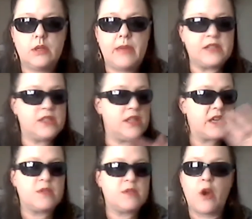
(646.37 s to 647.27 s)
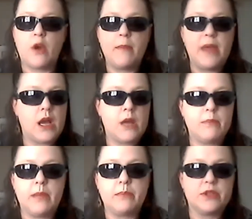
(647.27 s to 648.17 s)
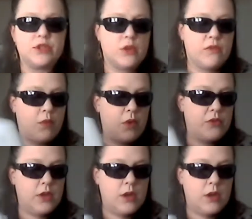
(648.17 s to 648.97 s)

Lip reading: back to the experimenting on people and so forth.